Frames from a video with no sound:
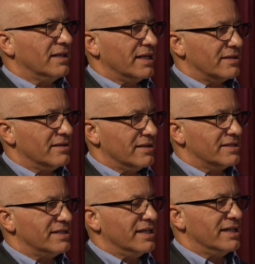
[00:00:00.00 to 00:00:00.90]
like the
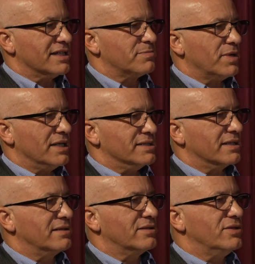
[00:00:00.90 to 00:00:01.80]
CIS project.
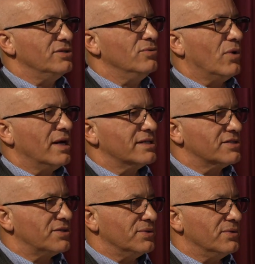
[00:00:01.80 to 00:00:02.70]
Could you walk us
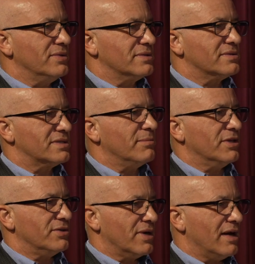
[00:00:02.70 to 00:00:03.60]
through some of
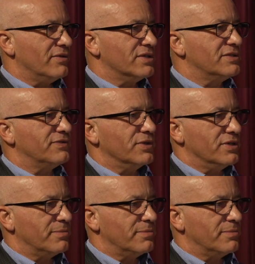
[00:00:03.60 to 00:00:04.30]
the drivers for your